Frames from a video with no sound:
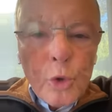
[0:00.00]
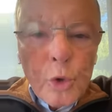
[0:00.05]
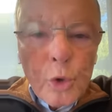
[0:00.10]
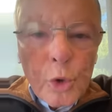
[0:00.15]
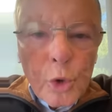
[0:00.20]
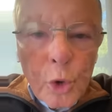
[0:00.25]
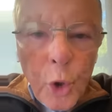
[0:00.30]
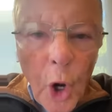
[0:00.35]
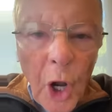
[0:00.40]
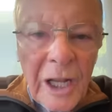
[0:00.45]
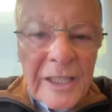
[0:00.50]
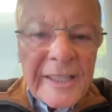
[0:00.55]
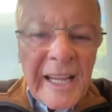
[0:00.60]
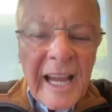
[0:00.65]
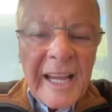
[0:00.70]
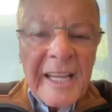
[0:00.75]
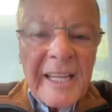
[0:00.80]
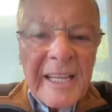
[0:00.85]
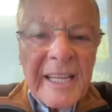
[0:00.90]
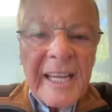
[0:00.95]
all the
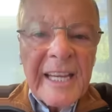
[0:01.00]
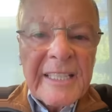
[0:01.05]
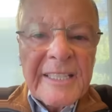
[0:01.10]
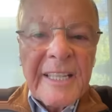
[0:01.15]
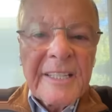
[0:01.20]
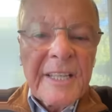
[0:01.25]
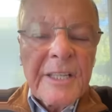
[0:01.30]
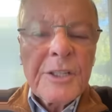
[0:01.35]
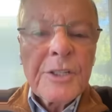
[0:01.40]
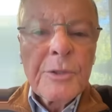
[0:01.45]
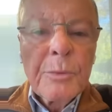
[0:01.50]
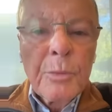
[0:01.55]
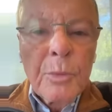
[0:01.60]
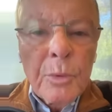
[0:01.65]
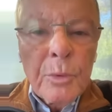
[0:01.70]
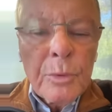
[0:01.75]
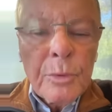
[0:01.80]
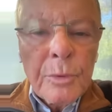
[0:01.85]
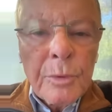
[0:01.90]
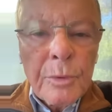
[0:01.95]
wealth of this
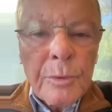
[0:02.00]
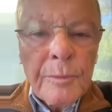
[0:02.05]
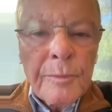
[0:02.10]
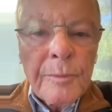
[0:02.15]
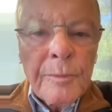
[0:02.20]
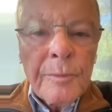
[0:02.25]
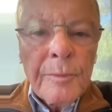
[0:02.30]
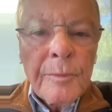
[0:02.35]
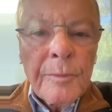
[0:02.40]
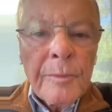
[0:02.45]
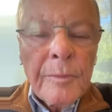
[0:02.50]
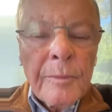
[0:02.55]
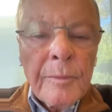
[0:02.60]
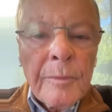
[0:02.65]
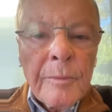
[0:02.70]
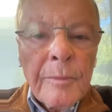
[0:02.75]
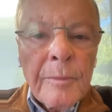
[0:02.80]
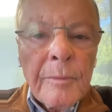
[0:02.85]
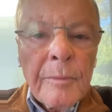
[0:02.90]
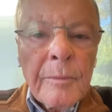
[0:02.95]
world,
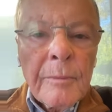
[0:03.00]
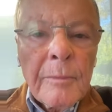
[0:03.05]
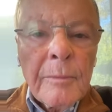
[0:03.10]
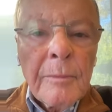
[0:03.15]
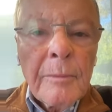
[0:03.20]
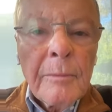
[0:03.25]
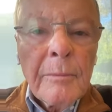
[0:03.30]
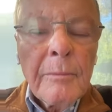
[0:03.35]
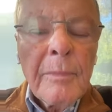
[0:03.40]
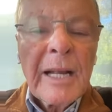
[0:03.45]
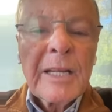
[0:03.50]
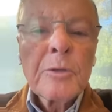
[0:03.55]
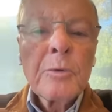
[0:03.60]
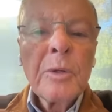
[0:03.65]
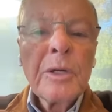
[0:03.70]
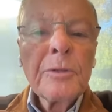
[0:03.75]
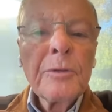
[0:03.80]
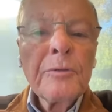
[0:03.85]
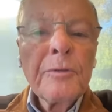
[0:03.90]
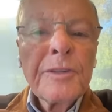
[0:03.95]
but when
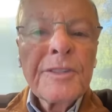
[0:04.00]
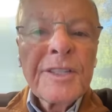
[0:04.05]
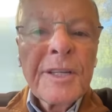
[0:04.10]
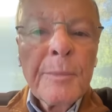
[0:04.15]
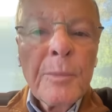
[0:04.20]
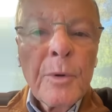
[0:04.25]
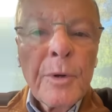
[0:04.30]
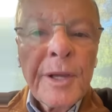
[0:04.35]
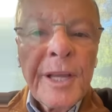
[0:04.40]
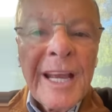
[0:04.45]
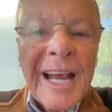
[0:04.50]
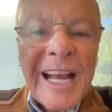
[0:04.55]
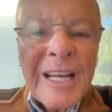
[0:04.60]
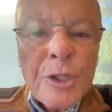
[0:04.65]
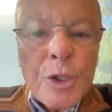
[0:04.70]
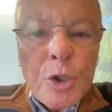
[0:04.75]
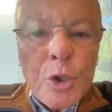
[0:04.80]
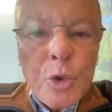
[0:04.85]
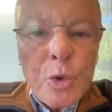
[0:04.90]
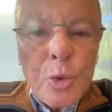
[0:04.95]
you die, your
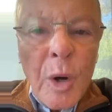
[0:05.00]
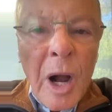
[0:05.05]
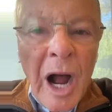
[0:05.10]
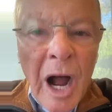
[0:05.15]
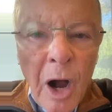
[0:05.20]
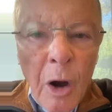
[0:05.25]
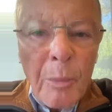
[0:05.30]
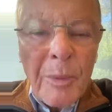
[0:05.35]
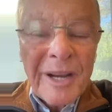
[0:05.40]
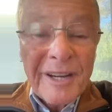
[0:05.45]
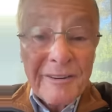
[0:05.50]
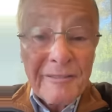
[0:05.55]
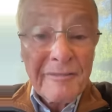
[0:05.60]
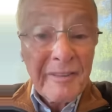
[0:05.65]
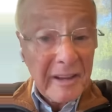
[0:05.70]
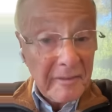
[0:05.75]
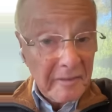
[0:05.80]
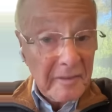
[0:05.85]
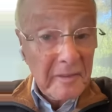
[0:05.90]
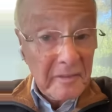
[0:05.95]
soul
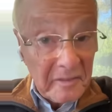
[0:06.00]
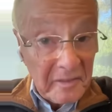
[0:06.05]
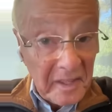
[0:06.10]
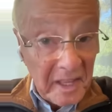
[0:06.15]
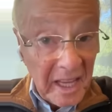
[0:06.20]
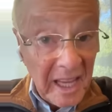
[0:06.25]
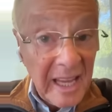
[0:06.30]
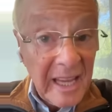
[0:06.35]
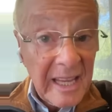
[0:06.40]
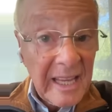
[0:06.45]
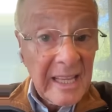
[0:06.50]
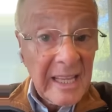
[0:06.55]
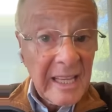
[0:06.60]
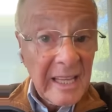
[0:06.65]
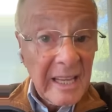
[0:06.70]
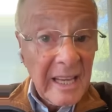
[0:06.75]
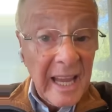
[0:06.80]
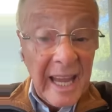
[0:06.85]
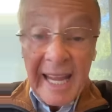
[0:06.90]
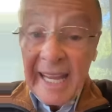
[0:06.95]
that will
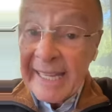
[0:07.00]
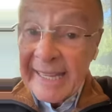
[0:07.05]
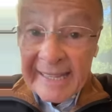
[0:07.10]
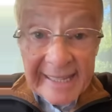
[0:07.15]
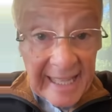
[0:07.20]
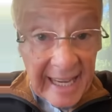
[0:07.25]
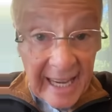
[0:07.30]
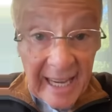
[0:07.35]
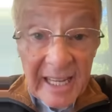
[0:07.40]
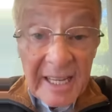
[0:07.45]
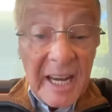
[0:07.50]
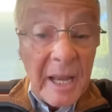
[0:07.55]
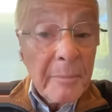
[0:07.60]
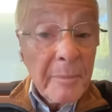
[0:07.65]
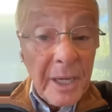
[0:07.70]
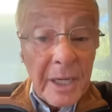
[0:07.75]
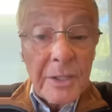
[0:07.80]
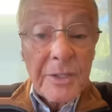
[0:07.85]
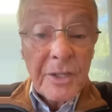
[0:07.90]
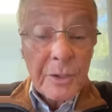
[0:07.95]
live throughout
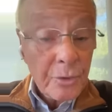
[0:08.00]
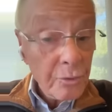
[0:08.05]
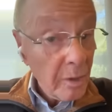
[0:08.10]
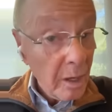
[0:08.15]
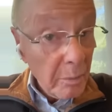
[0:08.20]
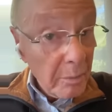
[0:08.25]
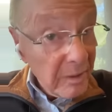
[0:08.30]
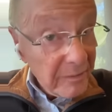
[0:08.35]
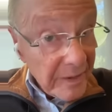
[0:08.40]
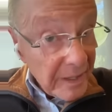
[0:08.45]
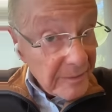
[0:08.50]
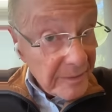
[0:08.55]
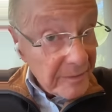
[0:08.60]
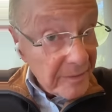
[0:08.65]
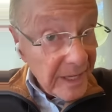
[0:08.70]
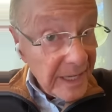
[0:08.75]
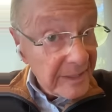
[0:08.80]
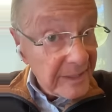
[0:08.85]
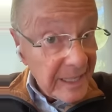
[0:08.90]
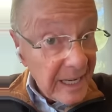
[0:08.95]
eternity, your soul will
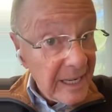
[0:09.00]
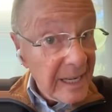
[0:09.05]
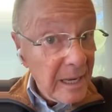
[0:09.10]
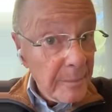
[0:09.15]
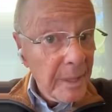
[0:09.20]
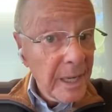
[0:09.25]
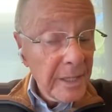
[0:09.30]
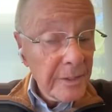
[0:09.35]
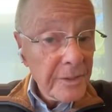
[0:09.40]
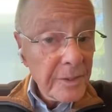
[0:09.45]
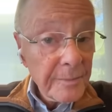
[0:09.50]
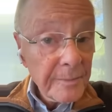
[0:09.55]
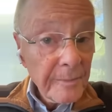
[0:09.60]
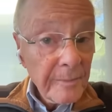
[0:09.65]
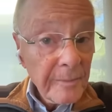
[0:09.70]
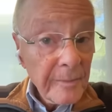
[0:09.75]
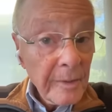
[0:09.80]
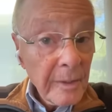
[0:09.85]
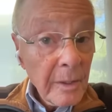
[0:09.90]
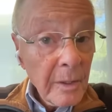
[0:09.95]
live throughout
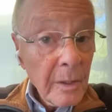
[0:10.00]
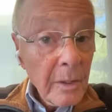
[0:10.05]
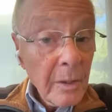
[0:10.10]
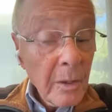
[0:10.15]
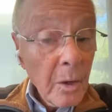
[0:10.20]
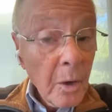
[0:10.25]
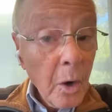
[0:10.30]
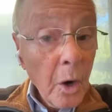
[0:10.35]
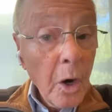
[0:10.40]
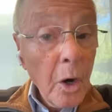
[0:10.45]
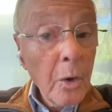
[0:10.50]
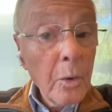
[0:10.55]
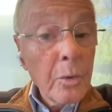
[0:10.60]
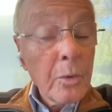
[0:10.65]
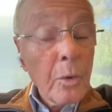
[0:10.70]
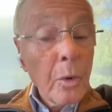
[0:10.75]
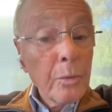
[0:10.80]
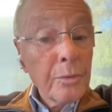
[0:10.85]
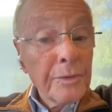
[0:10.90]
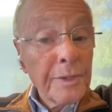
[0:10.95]
eternity,
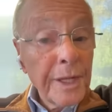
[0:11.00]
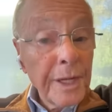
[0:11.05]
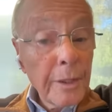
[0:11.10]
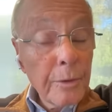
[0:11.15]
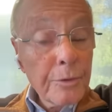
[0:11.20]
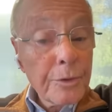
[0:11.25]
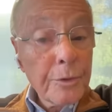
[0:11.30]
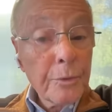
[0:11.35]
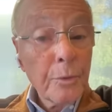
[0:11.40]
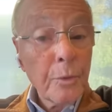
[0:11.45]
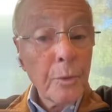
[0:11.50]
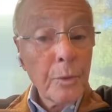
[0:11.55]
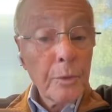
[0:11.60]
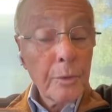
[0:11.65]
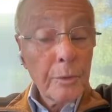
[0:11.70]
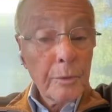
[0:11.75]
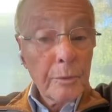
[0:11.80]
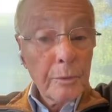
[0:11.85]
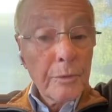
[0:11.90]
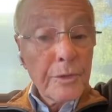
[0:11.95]
either with God
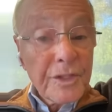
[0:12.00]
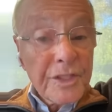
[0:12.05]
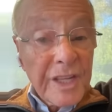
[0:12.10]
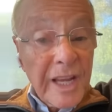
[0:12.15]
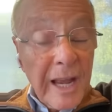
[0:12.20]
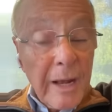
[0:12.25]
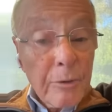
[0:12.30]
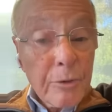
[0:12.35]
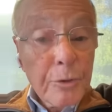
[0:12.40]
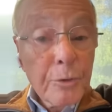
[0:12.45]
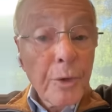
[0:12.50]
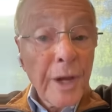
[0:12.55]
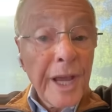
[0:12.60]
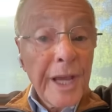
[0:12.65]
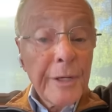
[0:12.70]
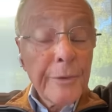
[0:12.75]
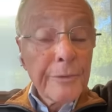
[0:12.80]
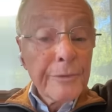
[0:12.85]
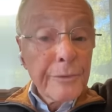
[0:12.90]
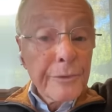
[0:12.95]
in heaven, in the
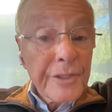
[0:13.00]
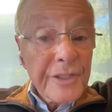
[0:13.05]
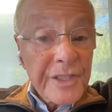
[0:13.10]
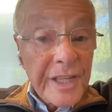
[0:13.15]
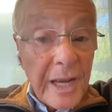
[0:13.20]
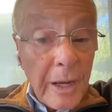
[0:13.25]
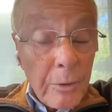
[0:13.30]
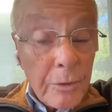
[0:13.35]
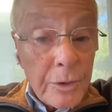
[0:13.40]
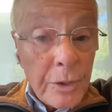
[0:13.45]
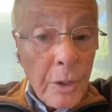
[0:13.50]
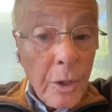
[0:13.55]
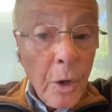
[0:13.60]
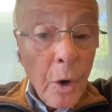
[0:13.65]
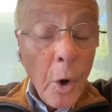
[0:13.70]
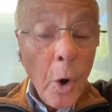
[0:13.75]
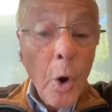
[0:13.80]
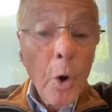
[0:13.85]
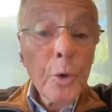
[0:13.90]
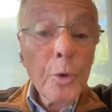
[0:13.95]
kingdom of heaven,
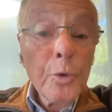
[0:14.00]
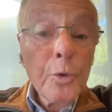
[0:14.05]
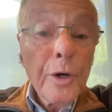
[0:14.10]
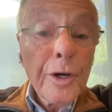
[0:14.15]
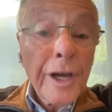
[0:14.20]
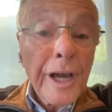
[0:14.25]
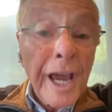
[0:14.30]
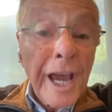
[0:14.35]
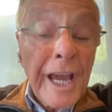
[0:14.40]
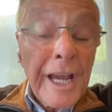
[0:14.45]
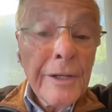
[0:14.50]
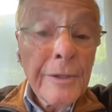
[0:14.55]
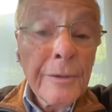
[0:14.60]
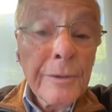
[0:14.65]
or